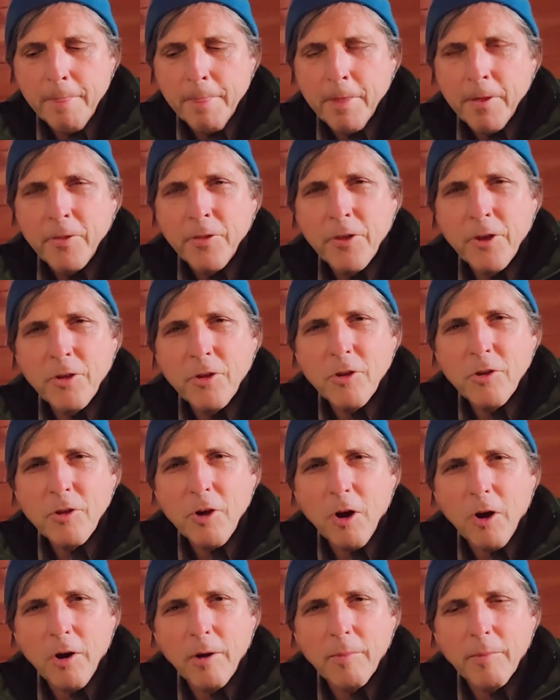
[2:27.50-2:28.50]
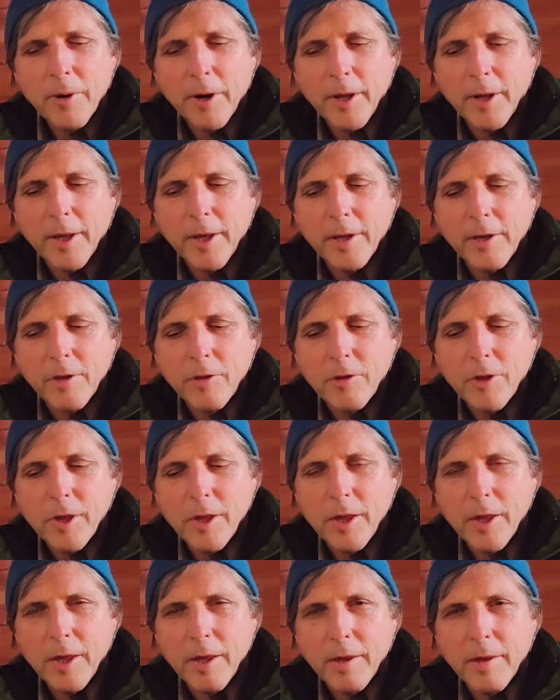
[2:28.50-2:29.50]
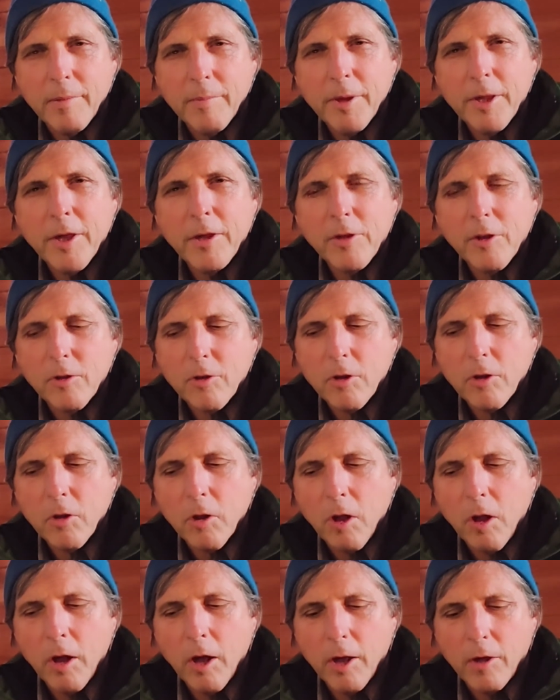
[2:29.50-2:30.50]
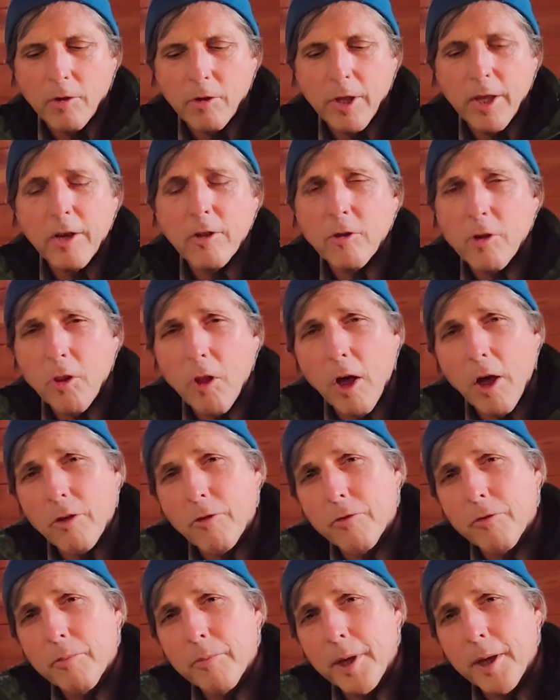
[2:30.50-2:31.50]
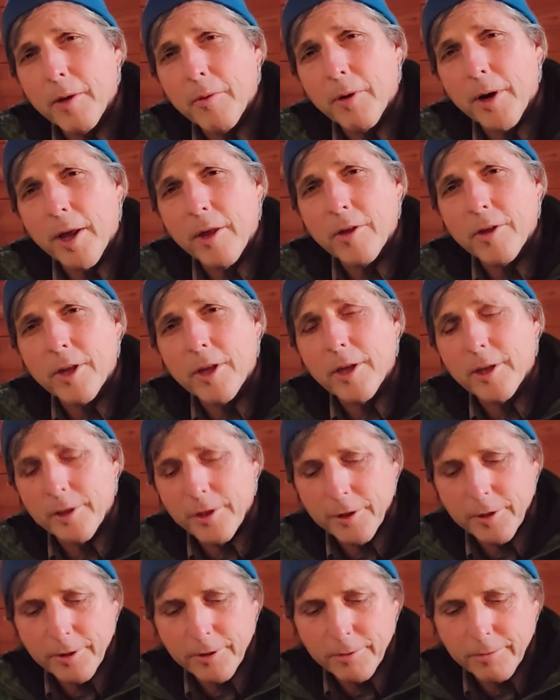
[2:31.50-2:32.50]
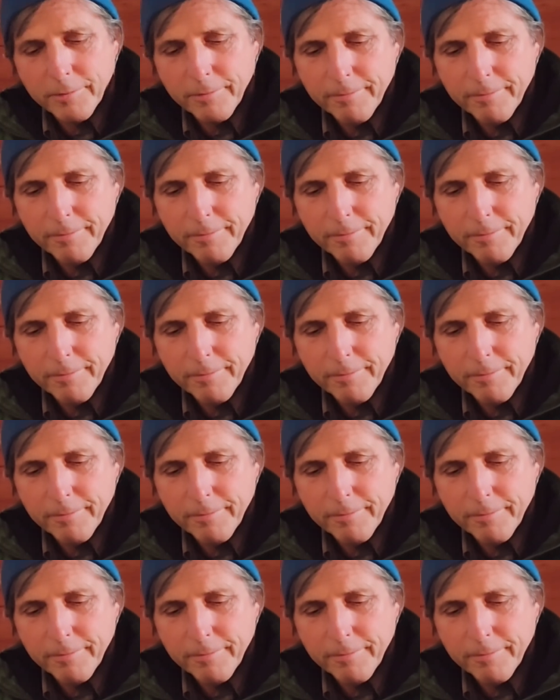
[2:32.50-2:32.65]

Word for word: This is heartbreaking to see because it's a loss. And it's a loss for me when I see it too.